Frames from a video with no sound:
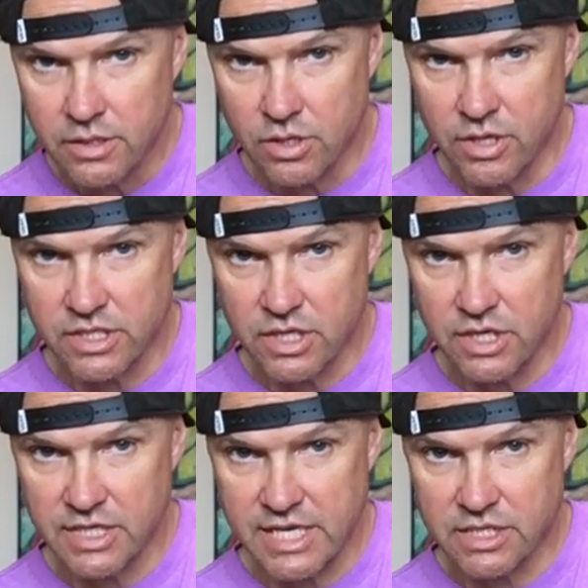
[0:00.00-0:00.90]
So this is
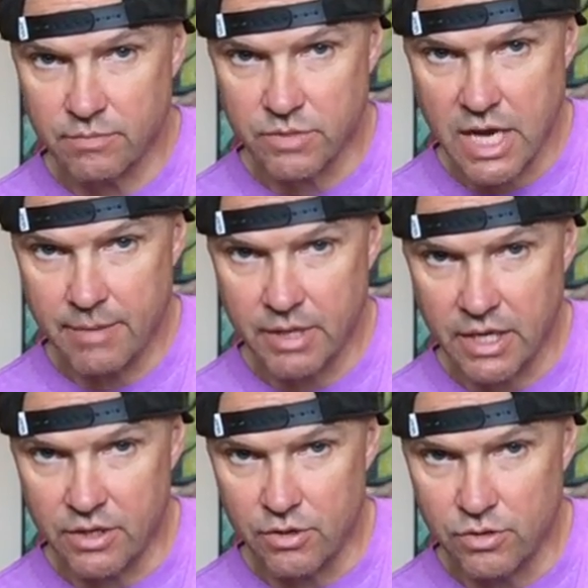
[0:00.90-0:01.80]
going to take some time to
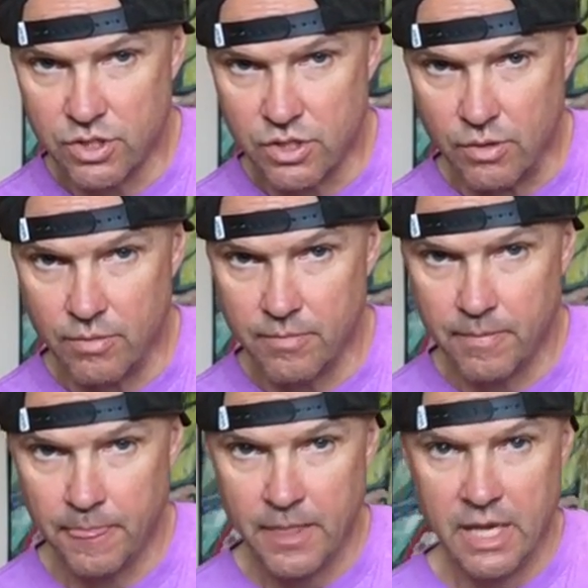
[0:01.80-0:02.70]
get used to.
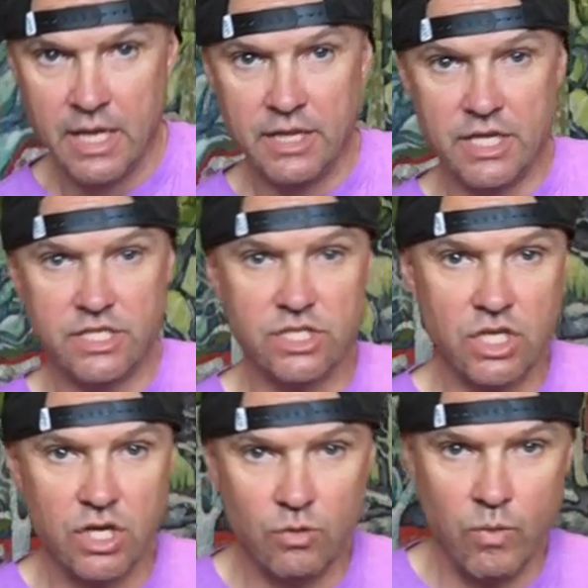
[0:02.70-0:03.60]
This is
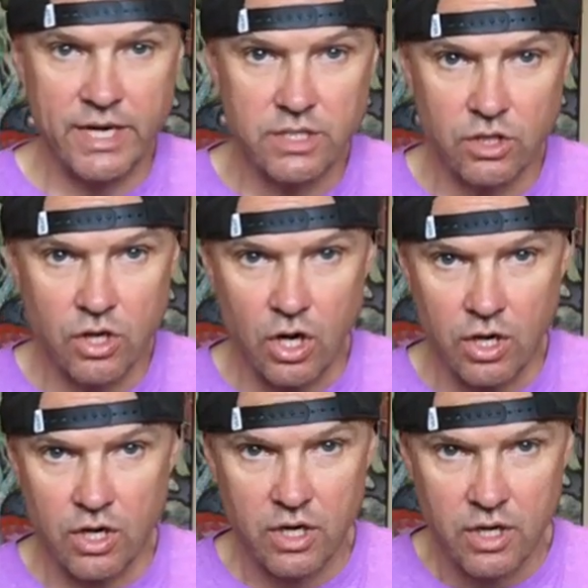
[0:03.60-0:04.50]
a good way to learn.
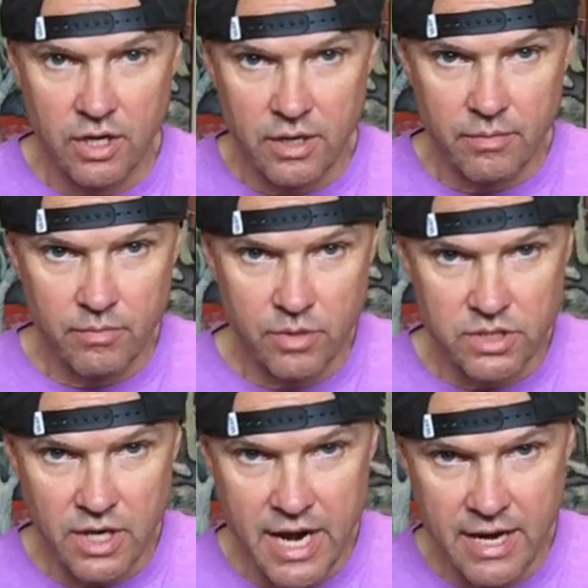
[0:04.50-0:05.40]

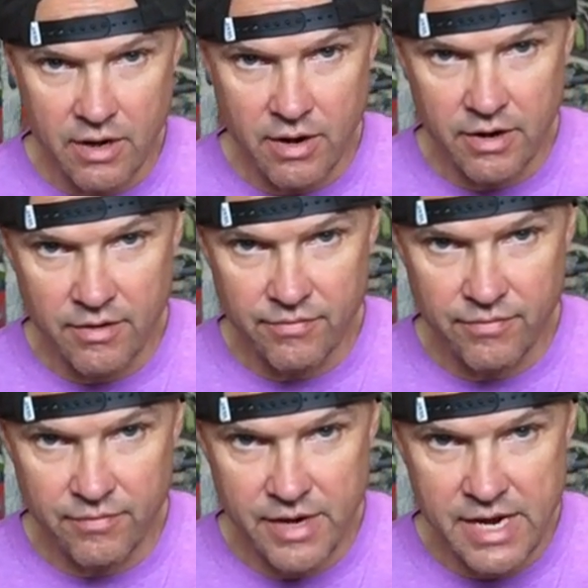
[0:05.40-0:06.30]
Put your hand on your
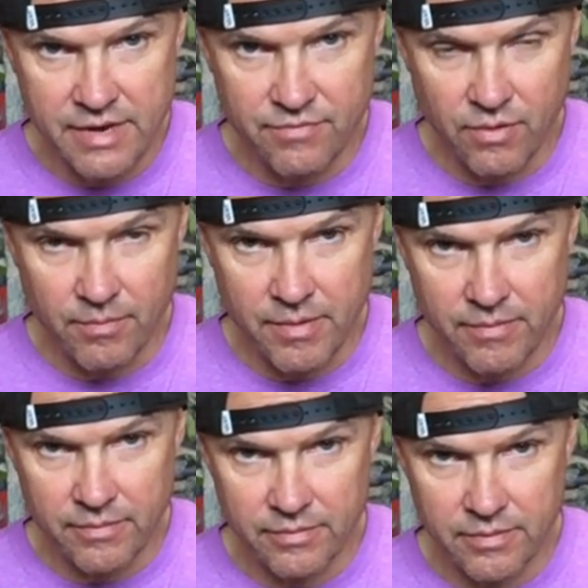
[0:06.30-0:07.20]
knee for
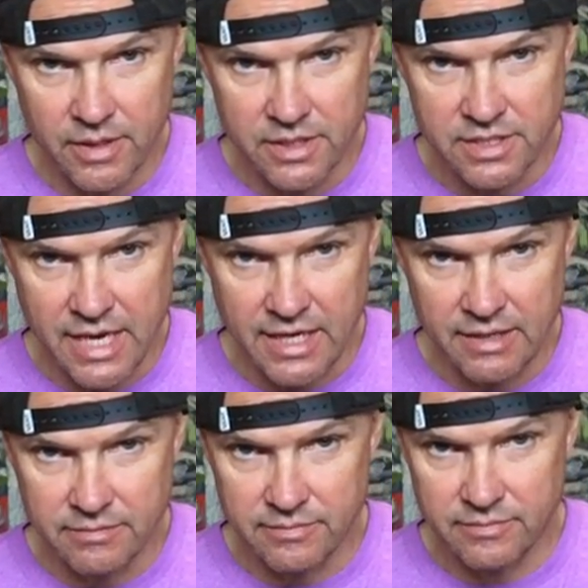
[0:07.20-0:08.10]
a
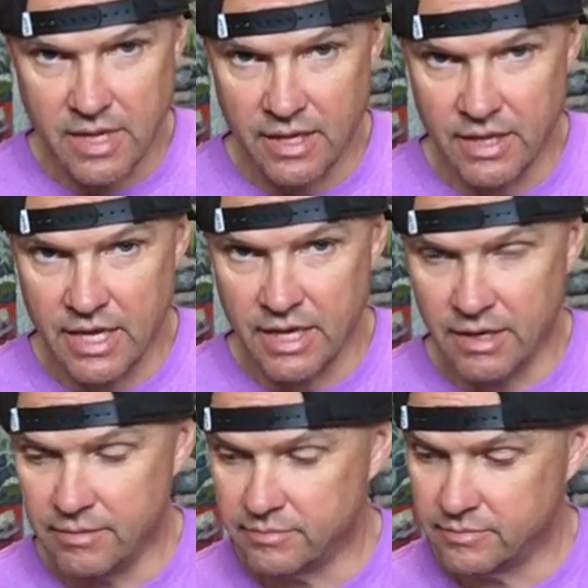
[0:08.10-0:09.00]
second, and
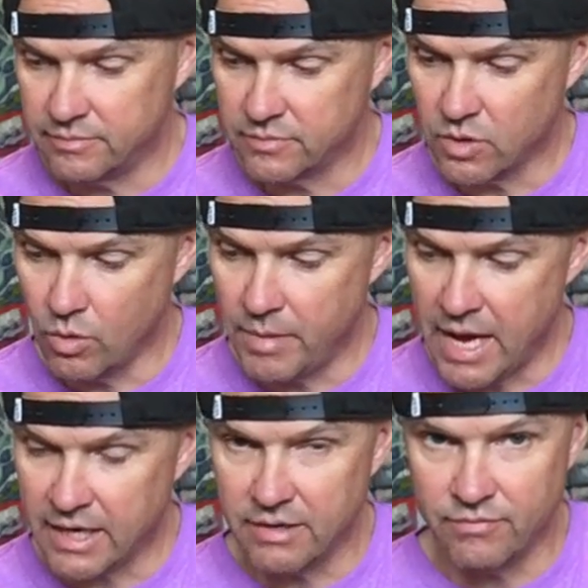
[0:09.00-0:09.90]
then go
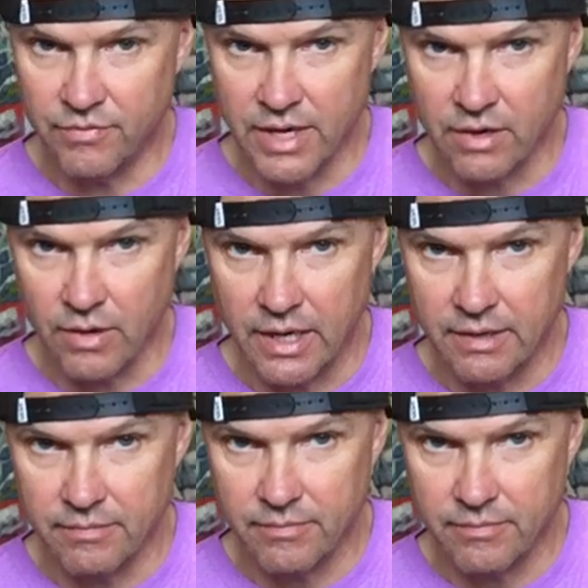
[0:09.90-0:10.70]
back and finger it.